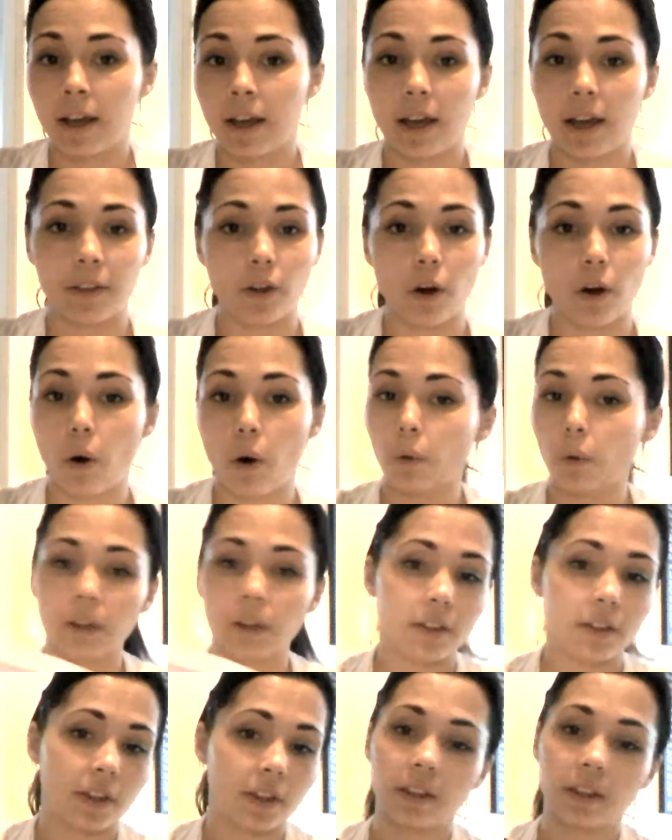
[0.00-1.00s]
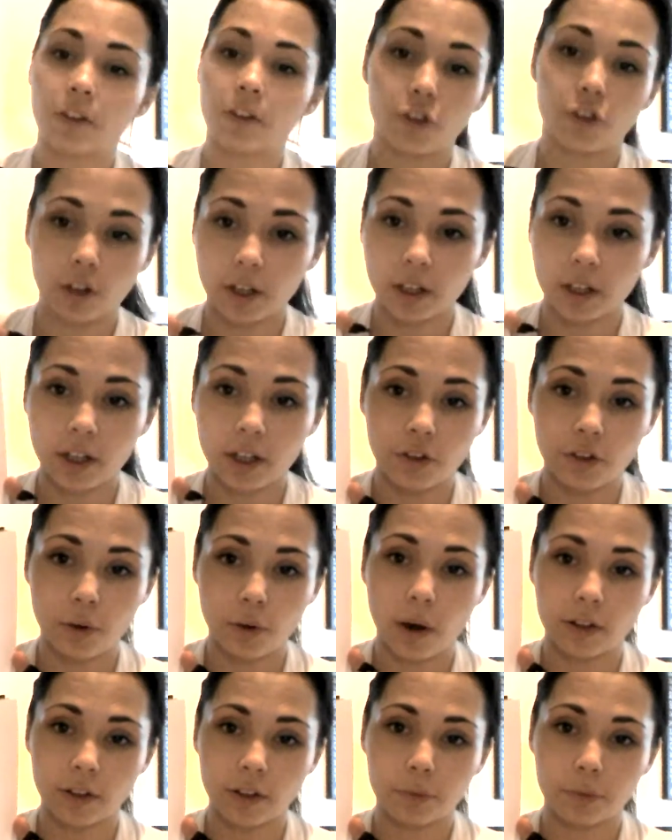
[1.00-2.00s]
And the only thing that you're going to do
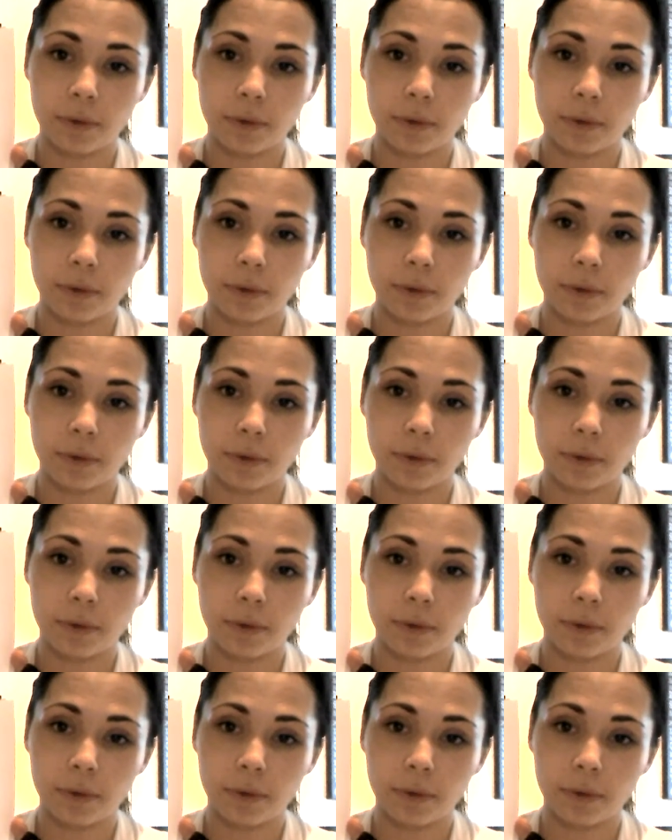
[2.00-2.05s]
on this